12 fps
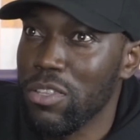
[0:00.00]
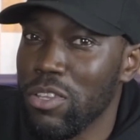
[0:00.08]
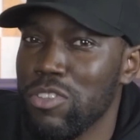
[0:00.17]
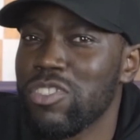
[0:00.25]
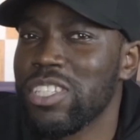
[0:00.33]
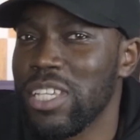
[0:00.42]

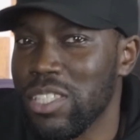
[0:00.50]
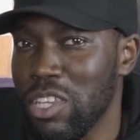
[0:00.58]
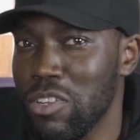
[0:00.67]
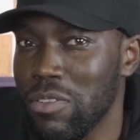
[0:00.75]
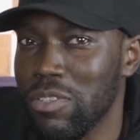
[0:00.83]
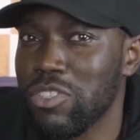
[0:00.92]

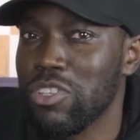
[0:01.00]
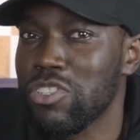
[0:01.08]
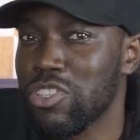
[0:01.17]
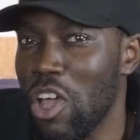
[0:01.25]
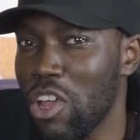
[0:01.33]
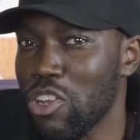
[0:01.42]
consistent, to a
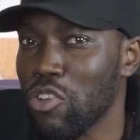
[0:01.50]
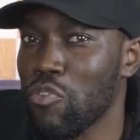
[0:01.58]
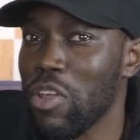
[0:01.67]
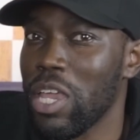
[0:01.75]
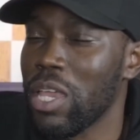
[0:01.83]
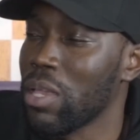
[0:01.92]
certain
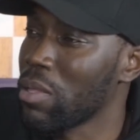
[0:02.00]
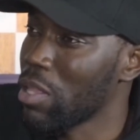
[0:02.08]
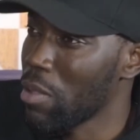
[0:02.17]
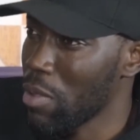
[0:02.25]
degree,